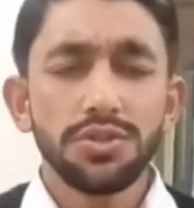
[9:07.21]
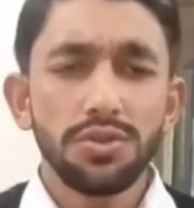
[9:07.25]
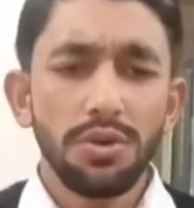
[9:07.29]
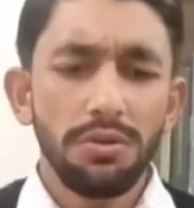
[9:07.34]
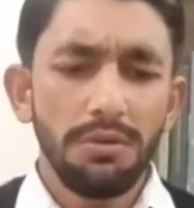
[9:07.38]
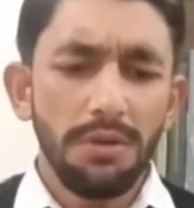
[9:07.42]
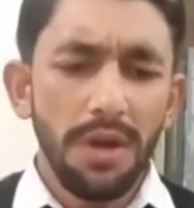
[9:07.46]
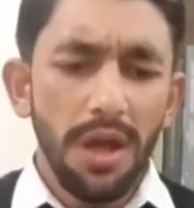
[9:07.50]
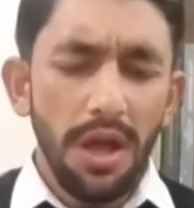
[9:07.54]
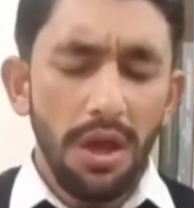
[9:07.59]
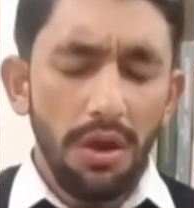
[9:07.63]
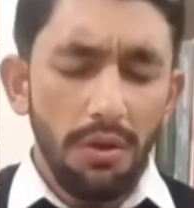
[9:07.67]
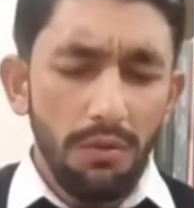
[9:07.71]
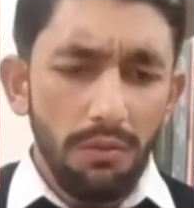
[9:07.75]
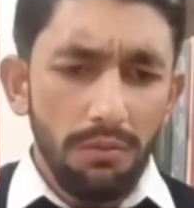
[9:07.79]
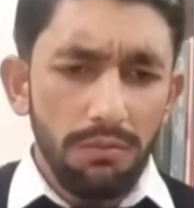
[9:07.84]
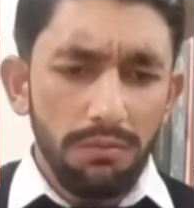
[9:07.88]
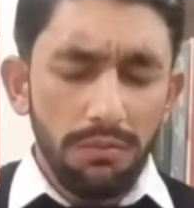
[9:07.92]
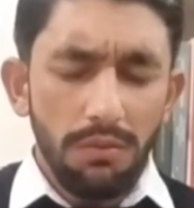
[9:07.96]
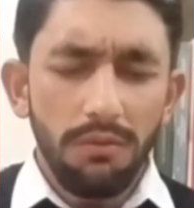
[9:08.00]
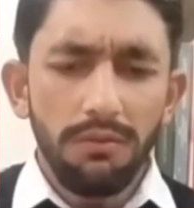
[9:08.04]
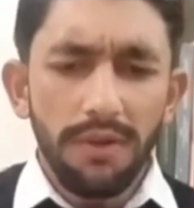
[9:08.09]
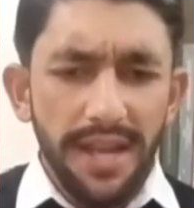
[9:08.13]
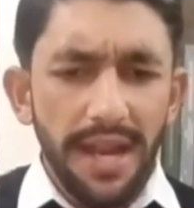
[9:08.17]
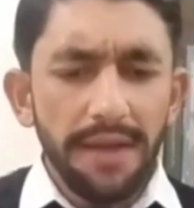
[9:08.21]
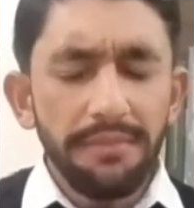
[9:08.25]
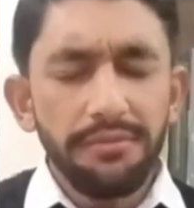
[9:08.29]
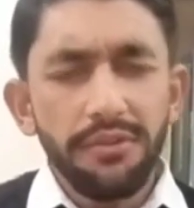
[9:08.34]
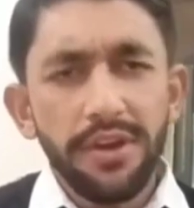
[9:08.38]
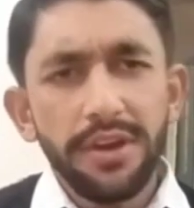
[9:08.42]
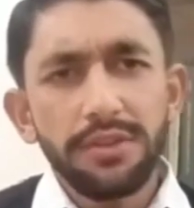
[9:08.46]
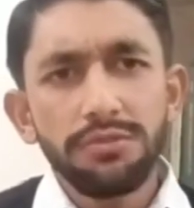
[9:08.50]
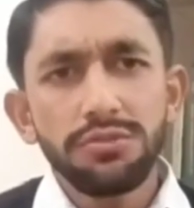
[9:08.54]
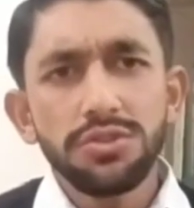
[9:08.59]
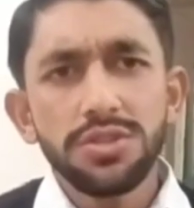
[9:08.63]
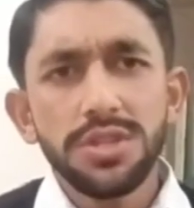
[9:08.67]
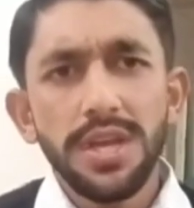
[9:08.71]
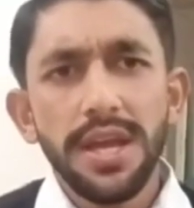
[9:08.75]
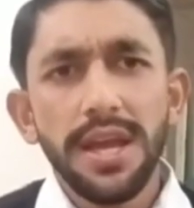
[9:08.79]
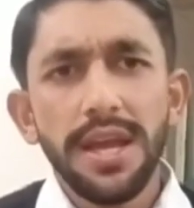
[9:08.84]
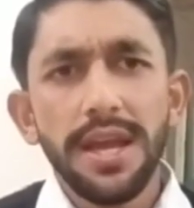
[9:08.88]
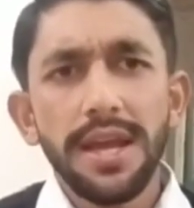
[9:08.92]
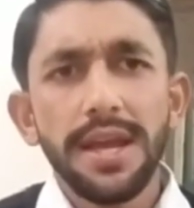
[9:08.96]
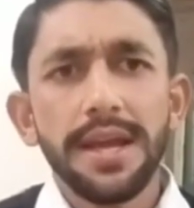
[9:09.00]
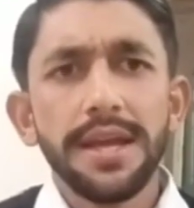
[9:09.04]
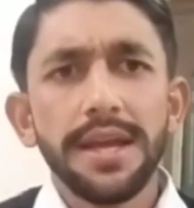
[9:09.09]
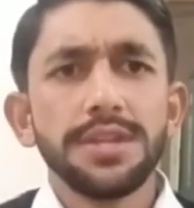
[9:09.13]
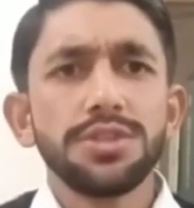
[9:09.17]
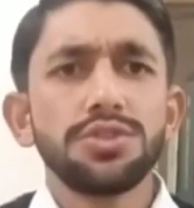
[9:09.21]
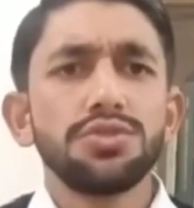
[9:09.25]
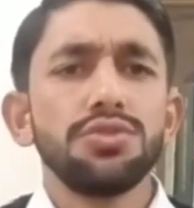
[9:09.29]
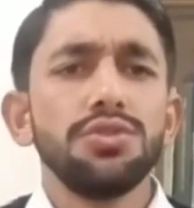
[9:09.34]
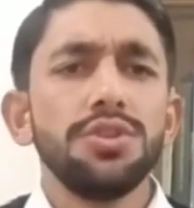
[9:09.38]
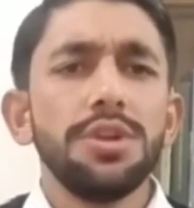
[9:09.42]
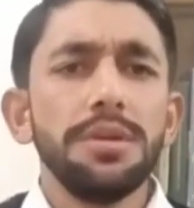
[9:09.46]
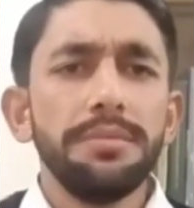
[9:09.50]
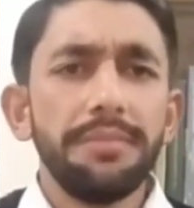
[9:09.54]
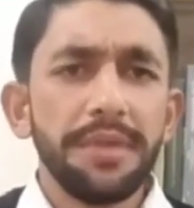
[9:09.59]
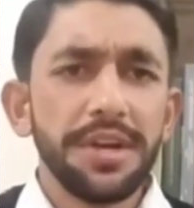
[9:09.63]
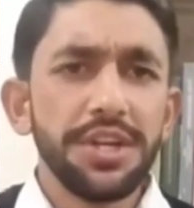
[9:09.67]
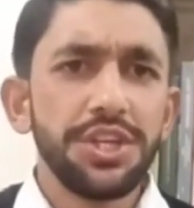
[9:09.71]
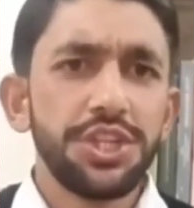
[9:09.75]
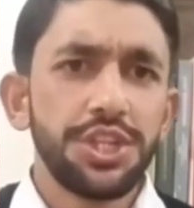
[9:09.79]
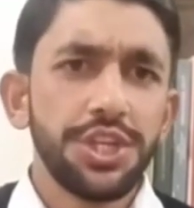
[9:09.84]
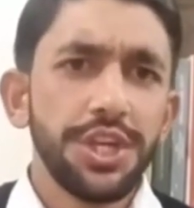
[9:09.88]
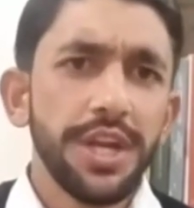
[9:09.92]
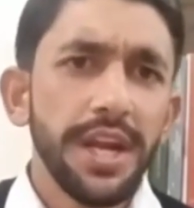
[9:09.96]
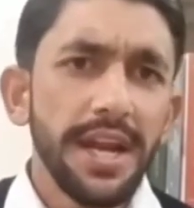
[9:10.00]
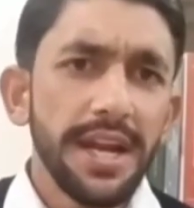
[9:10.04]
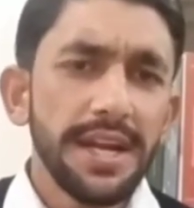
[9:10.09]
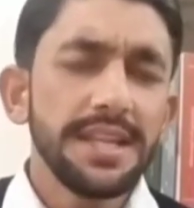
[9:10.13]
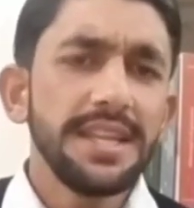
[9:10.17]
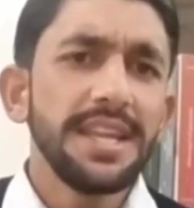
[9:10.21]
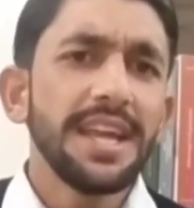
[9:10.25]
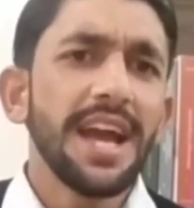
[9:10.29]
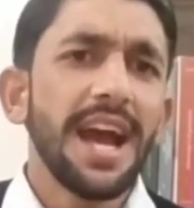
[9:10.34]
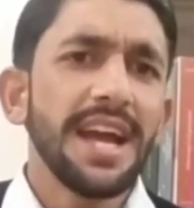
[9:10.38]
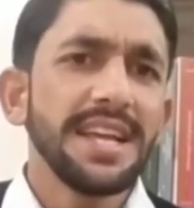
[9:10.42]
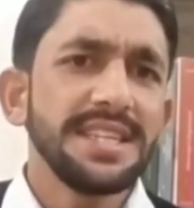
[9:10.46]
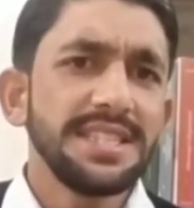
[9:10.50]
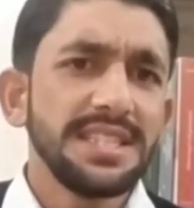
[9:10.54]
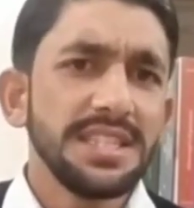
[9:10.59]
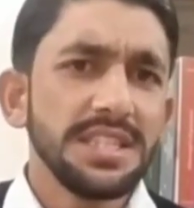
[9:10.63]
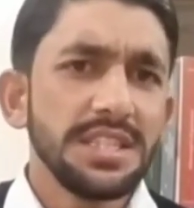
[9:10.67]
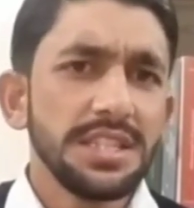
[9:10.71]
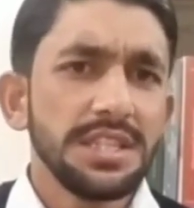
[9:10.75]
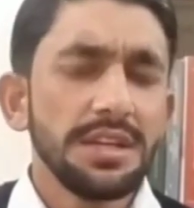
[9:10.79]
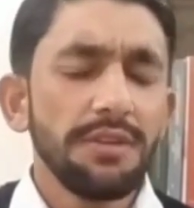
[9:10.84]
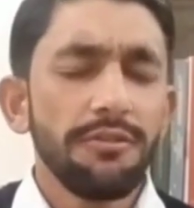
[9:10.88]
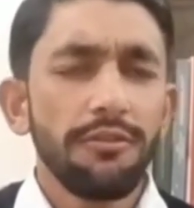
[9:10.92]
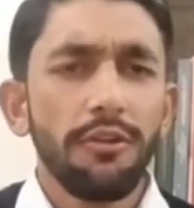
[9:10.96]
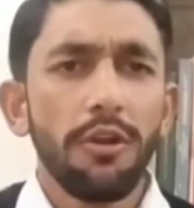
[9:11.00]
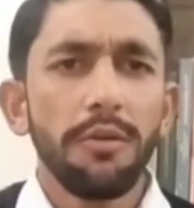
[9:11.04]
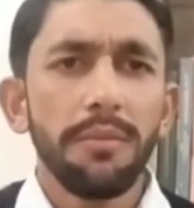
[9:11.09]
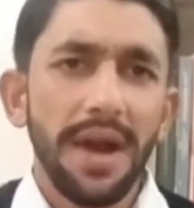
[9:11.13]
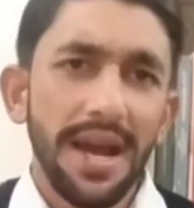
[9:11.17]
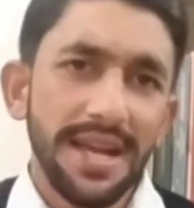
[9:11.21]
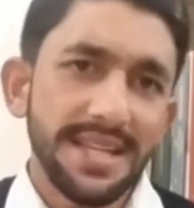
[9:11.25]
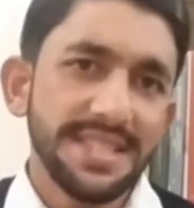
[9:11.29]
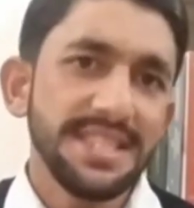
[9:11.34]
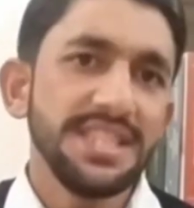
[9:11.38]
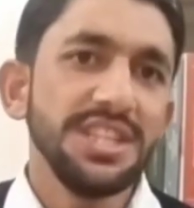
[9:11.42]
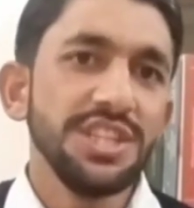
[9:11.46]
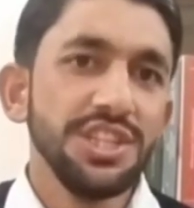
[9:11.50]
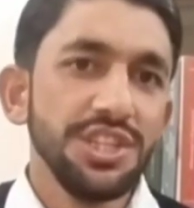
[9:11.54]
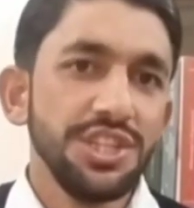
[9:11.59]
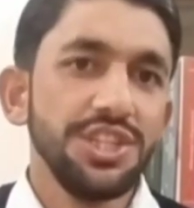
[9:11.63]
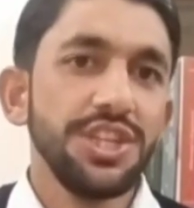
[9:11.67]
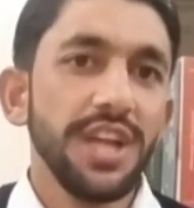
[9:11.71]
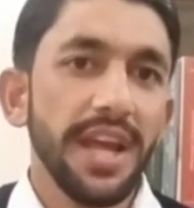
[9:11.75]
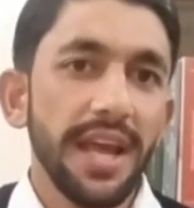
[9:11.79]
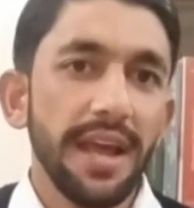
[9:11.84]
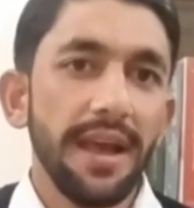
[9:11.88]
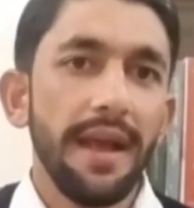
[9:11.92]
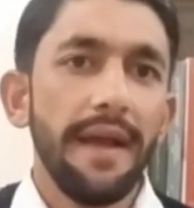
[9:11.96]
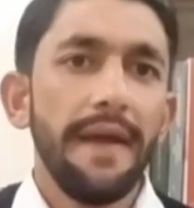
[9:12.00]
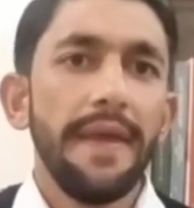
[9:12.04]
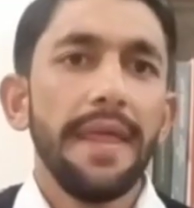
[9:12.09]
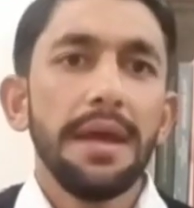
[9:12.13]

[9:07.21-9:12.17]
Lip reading: So what I'm trying to say is to differentiate the ICC from ICJ.